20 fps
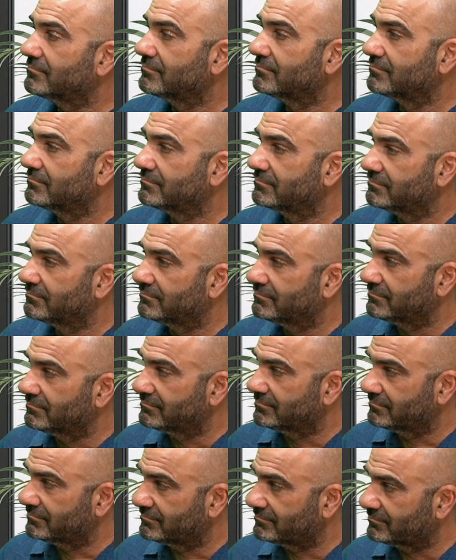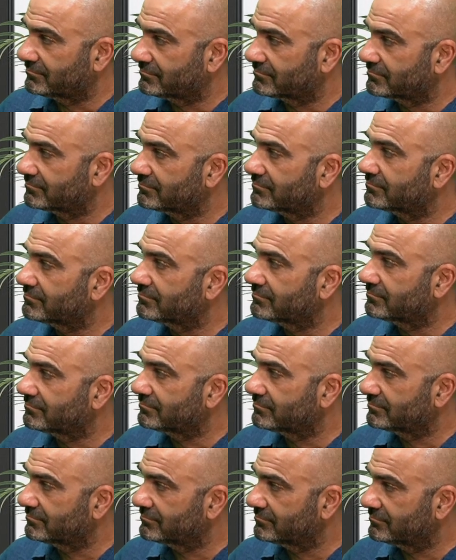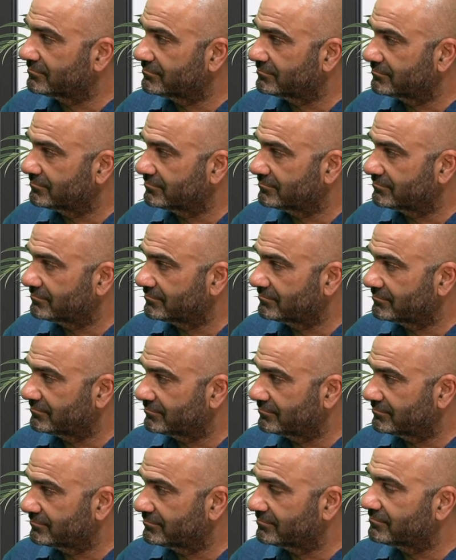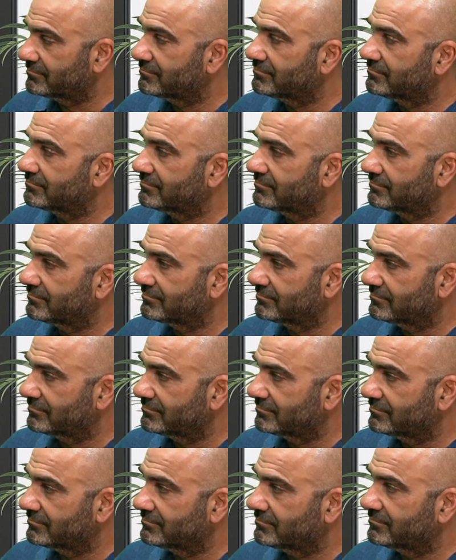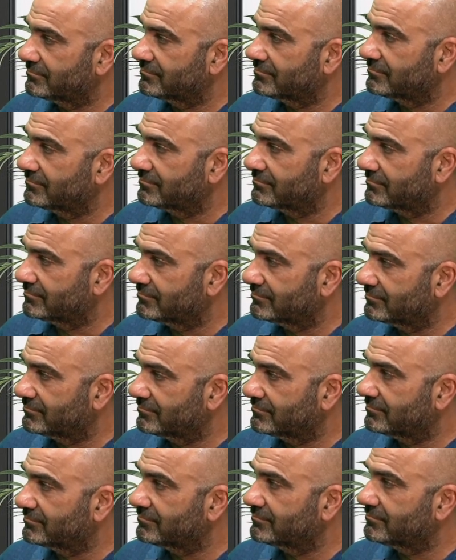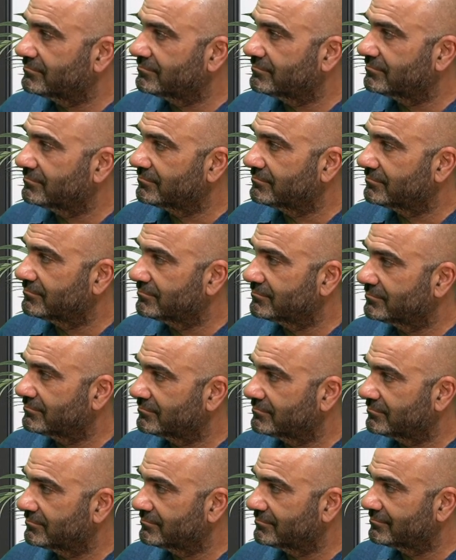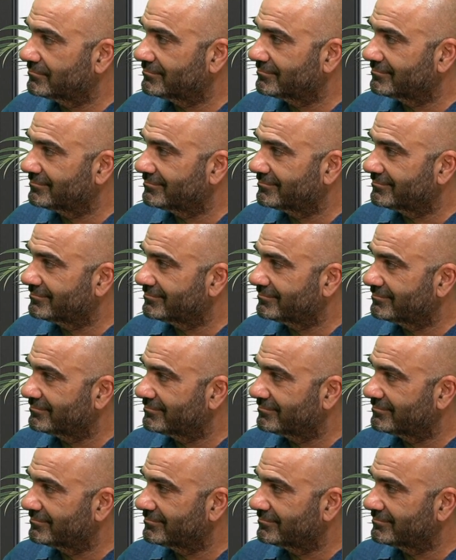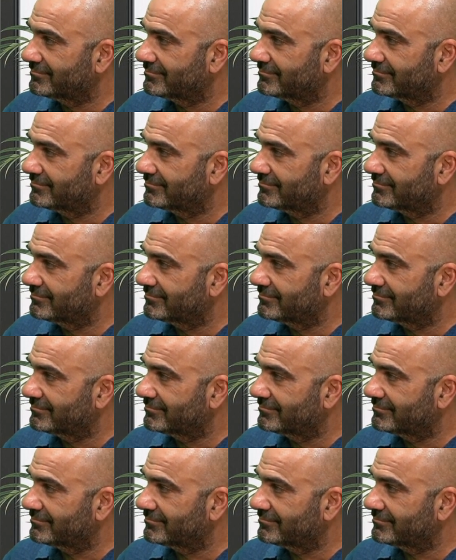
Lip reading: (silent)